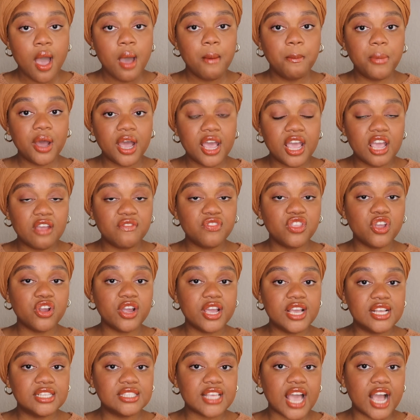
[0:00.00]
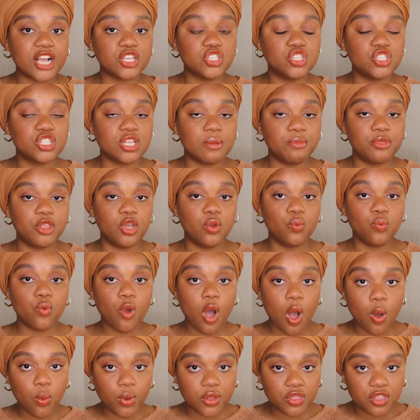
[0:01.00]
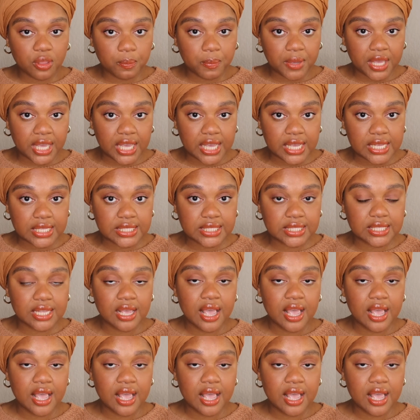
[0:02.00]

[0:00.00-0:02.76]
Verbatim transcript: But if there is actually something wrong with the piece,